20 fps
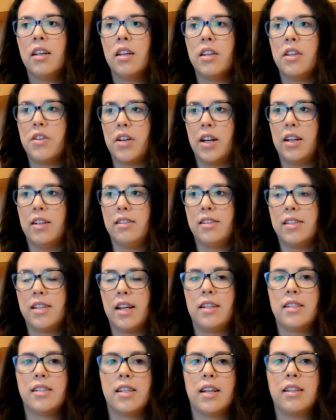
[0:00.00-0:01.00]
United
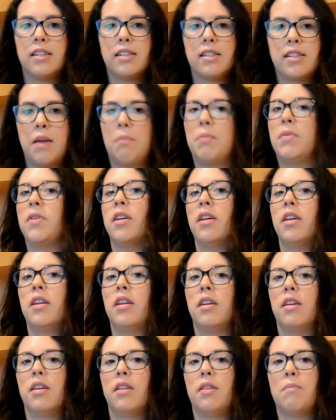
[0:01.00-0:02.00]
States
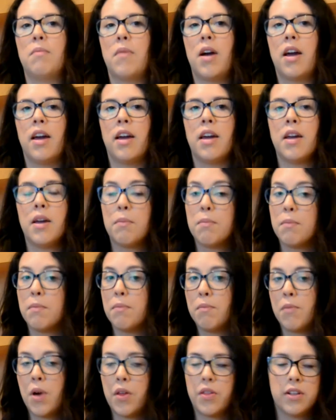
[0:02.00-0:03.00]
accepted my
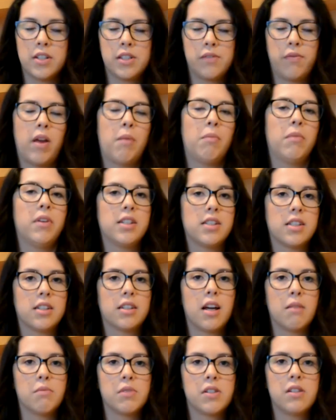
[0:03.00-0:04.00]
mother's family to
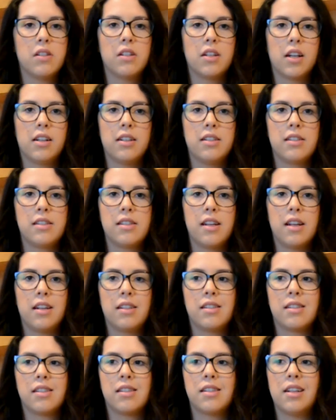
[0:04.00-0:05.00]
come to the United
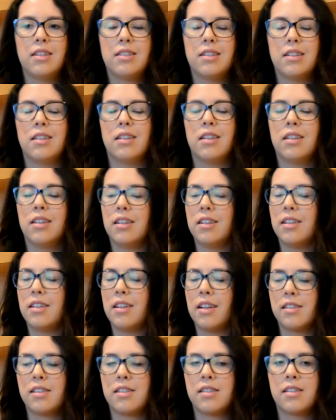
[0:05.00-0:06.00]
States, they didn't
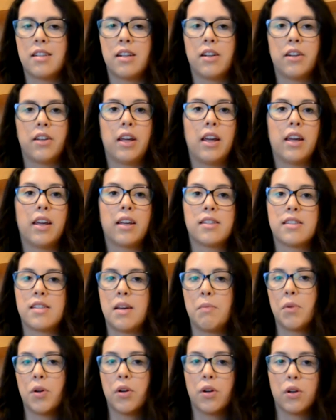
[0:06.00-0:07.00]
necessarily
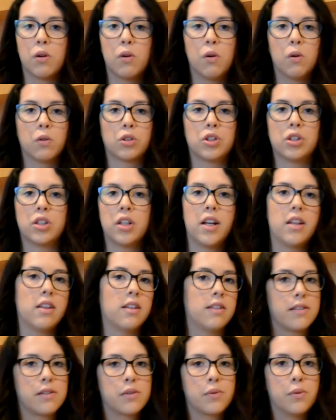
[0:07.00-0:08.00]
accept her culture in
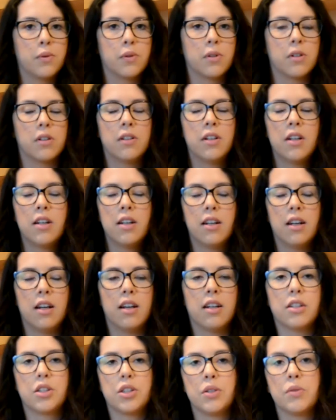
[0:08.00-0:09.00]
the school.
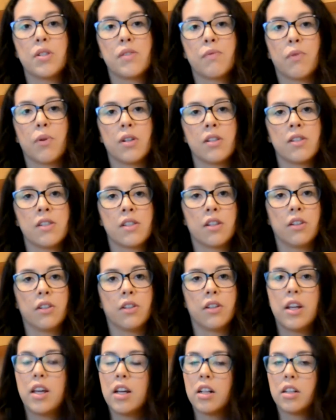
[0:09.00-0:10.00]
She was forced to
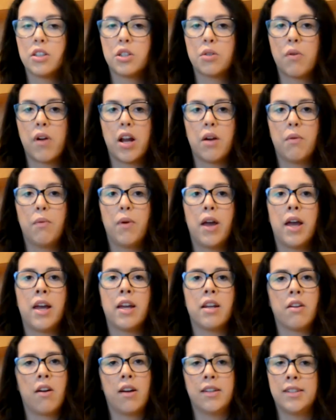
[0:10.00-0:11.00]
learn English right away
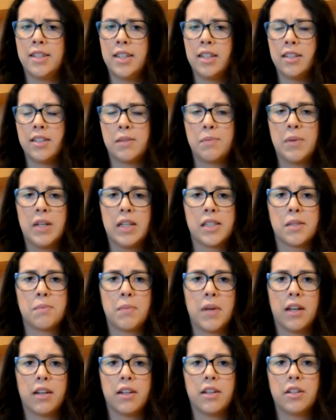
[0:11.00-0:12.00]
and not to speak
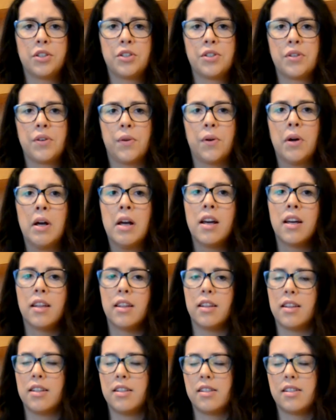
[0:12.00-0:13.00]
Spanish. So I
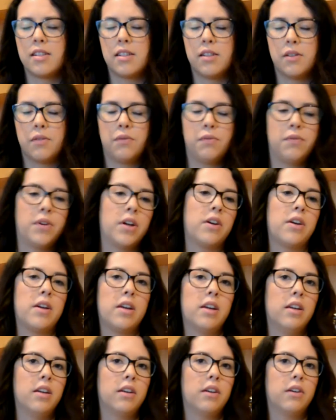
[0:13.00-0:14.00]
think that's a
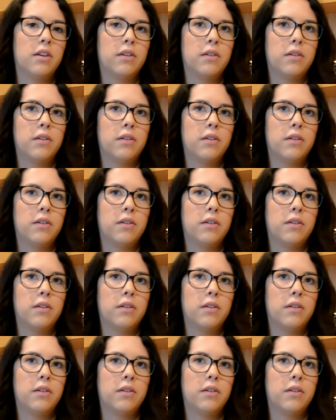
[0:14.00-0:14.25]
very